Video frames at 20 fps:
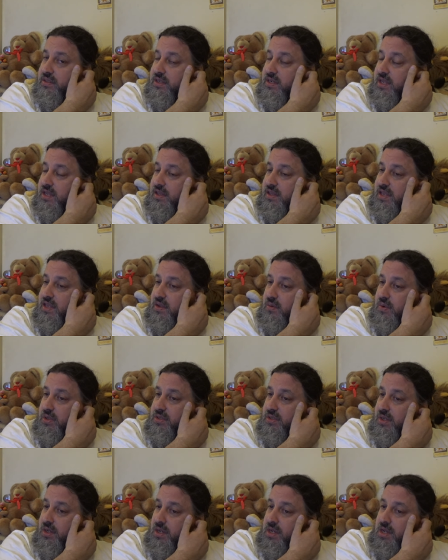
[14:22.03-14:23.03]
In other
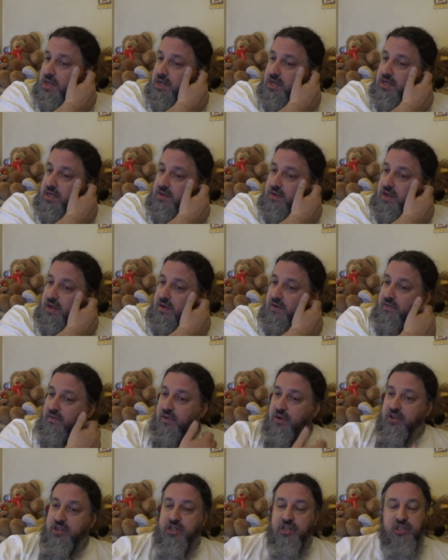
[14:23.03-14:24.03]
words,
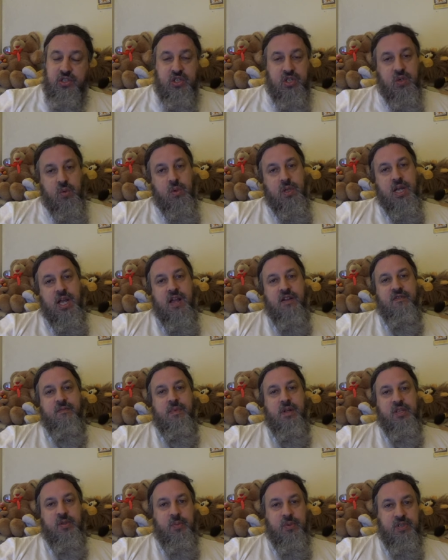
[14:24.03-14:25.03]
version 2 will have
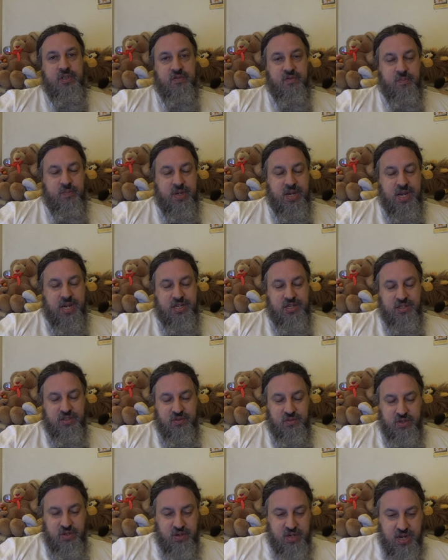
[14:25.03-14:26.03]
multiple different pages,
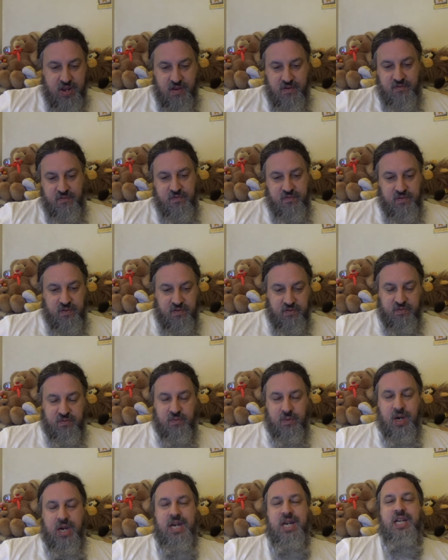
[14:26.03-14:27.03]
so you can have a
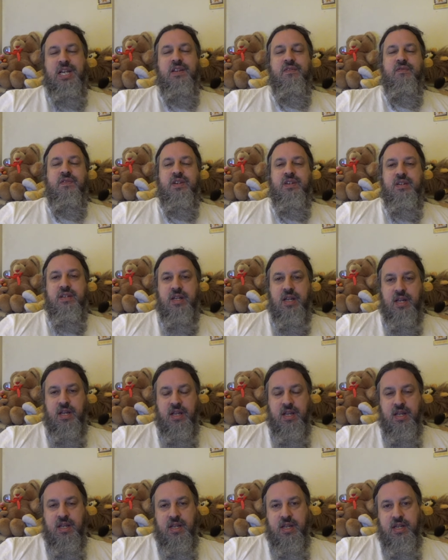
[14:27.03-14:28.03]
variety of different
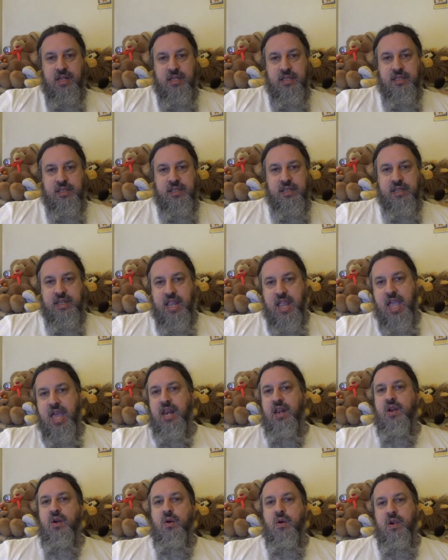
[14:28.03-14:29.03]

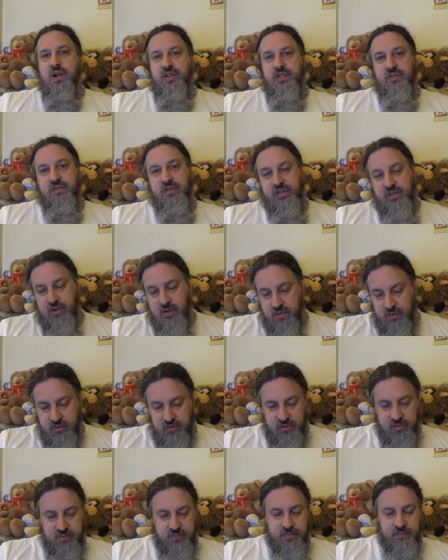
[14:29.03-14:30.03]
categories of
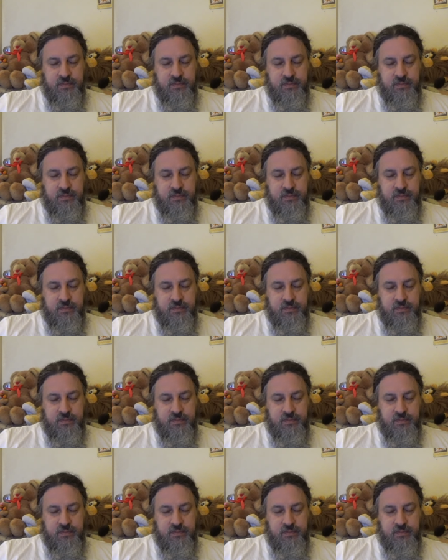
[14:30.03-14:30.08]
shows.